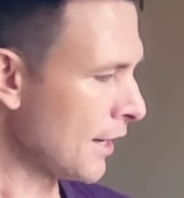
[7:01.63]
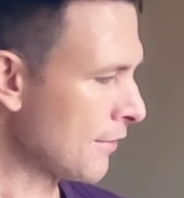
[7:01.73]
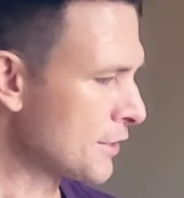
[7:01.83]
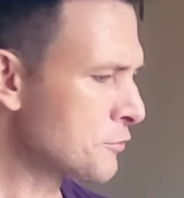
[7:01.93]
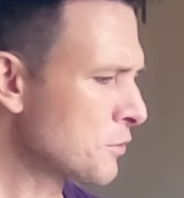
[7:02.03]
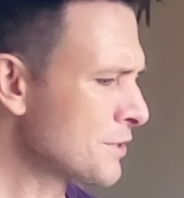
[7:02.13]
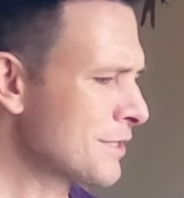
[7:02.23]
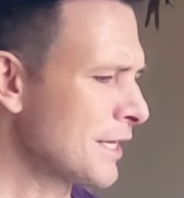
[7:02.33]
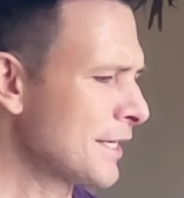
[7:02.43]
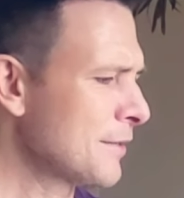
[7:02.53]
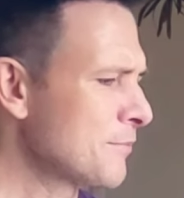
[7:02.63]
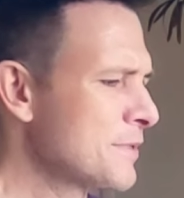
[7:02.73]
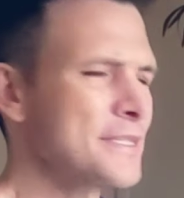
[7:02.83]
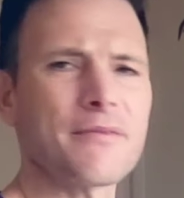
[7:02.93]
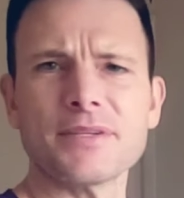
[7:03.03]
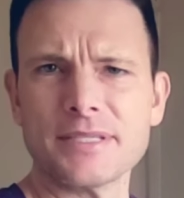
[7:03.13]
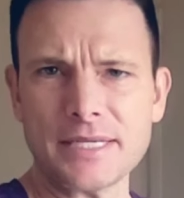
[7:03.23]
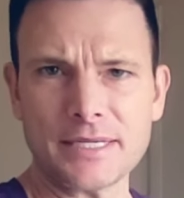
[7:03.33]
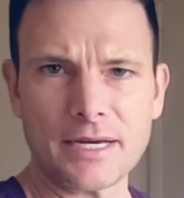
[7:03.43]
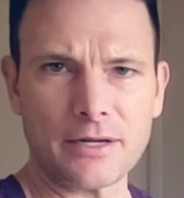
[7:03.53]
This was like
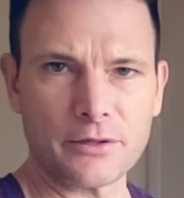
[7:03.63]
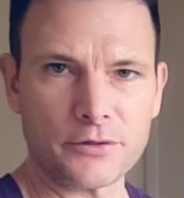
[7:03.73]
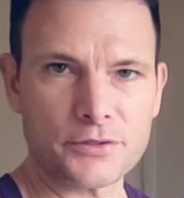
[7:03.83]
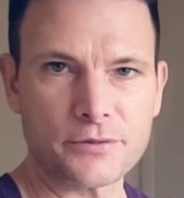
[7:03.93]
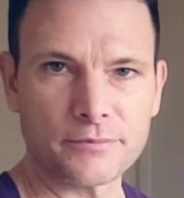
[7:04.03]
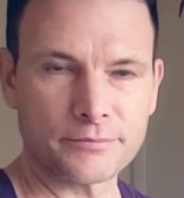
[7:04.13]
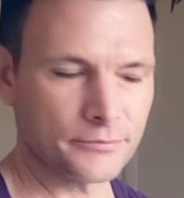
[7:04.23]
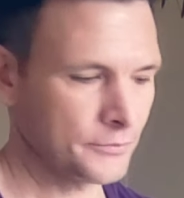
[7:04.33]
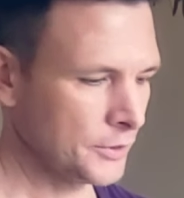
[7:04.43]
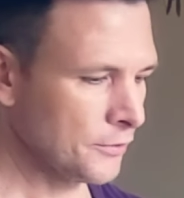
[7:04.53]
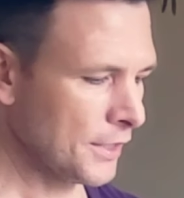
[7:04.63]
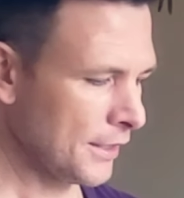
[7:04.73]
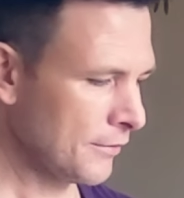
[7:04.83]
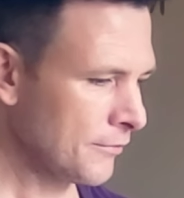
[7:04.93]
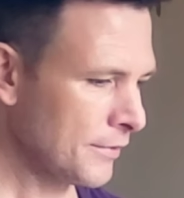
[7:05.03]
$17, okay?